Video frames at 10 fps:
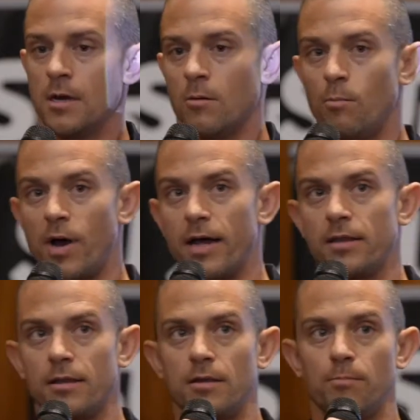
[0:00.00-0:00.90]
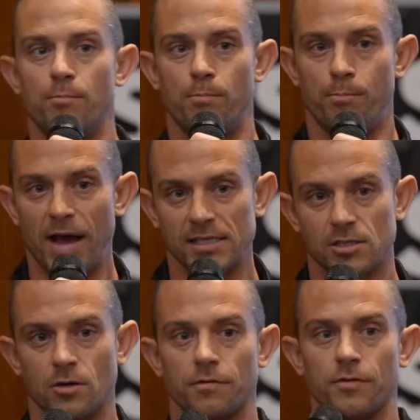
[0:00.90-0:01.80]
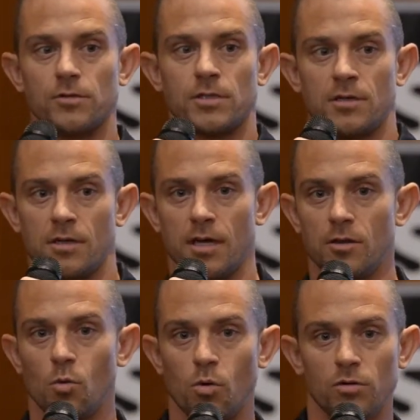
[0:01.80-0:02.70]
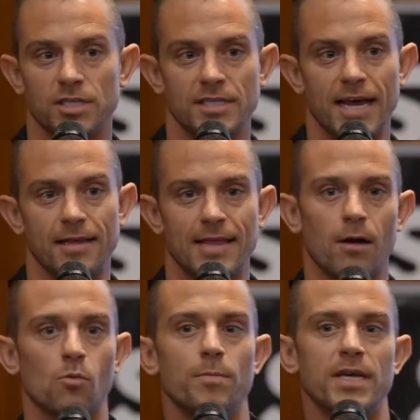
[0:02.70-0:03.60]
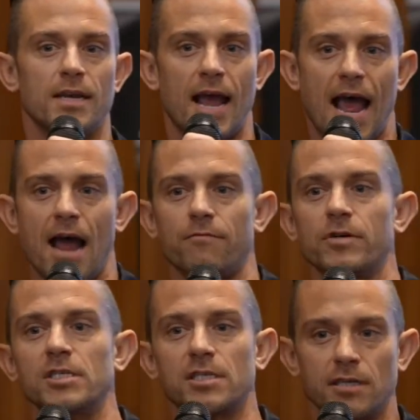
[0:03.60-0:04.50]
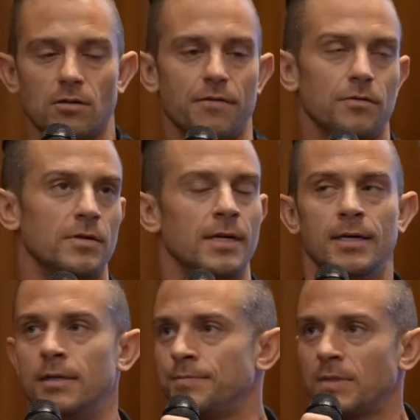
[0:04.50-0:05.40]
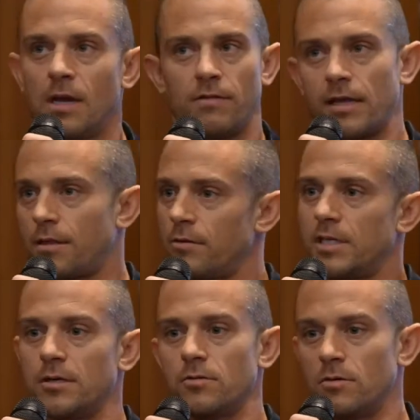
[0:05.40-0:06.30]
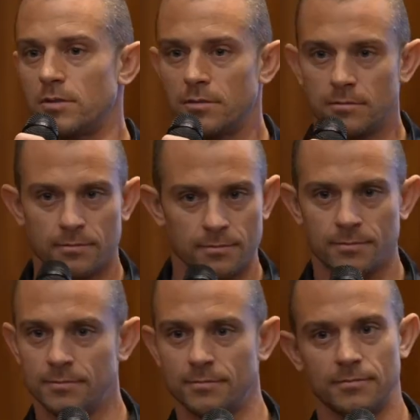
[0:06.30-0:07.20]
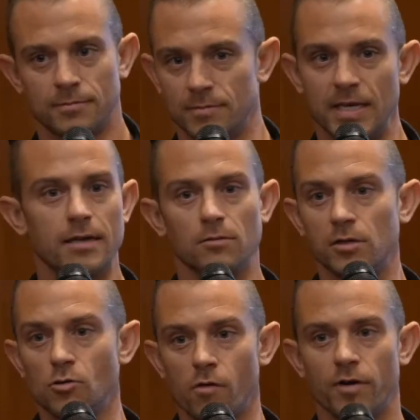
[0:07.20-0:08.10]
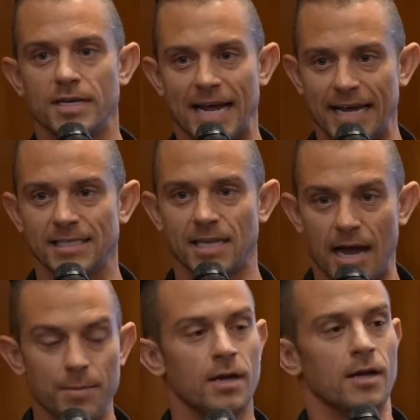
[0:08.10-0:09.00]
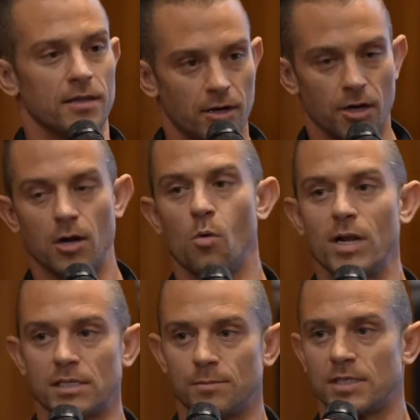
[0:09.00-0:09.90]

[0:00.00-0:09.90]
but the best surfers in the world today, that will be an average skill level of like 13-year-olds. In a little over a decade's time, they're gonna want some